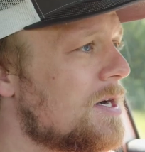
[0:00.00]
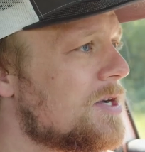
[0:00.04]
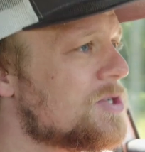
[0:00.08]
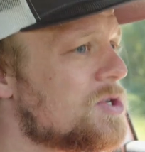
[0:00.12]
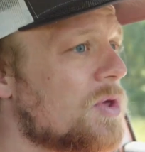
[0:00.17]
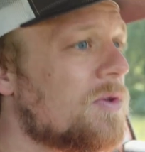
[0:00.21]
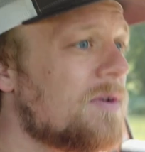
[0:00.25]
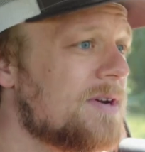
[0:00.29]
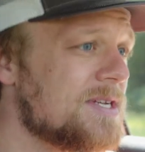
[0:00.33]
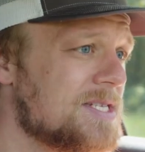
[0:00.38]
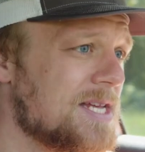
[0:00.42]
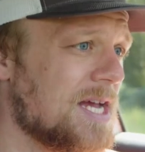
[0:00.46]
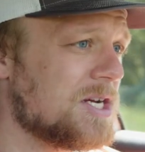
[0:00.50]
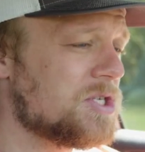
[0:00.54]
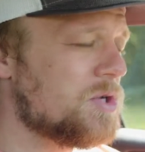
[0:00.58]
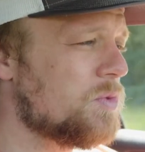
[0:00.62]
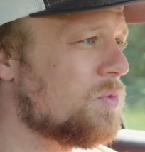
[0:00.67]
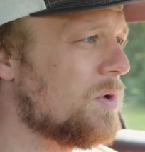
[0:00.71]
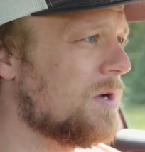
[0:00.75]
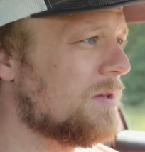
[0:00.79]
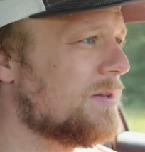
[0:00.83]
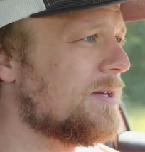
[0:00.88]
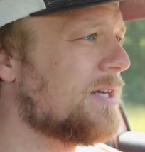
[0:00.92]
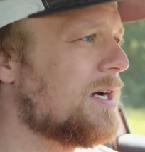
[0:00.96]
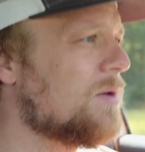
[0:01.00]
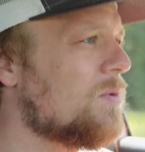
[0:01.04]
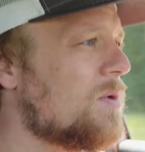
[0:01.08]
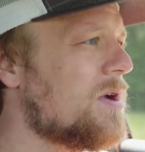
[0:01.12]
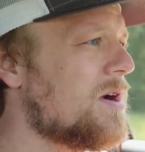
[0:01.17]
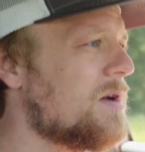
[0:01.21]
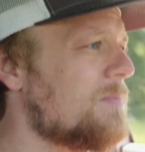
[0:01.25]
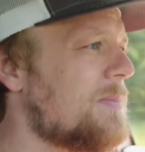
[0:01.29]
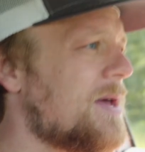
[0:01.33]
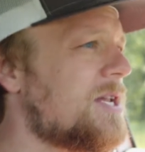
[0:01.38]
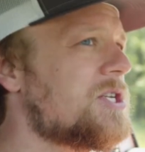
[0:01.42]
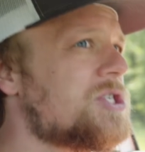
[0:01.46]
So there is actually one thing I
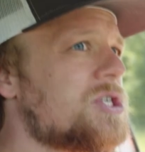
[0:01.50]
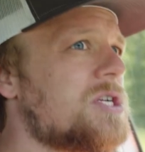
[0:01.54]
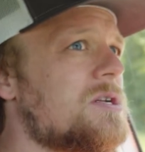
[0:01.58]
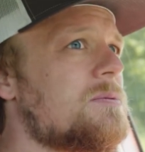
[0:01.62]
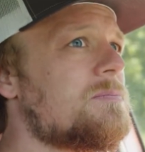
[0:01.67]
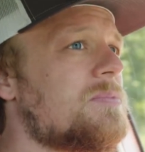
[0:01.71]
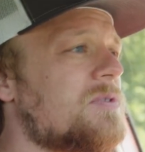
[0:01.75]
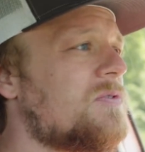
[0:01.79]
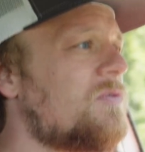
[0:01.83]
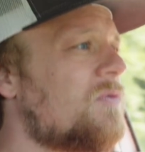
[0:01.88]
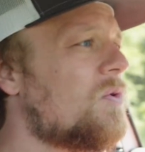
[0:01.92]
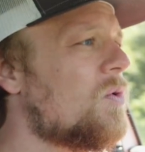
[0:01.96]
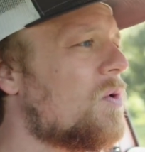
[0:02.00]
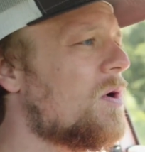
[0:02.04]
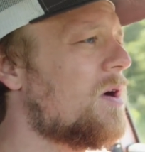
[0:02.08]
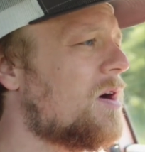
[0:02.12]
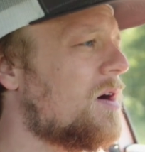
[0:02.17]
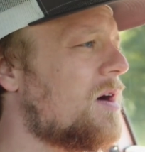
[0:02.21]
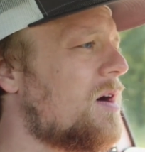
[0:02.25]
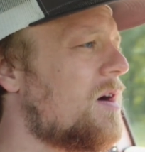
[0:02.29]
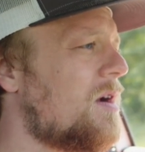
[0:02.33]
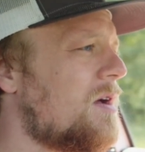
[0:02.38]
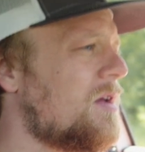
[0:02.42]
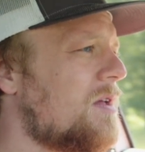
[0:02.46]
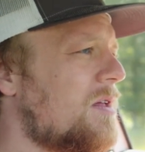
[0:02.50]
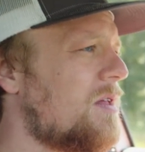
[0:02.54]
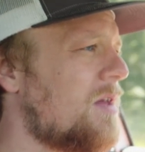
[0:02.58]
wanted to mention before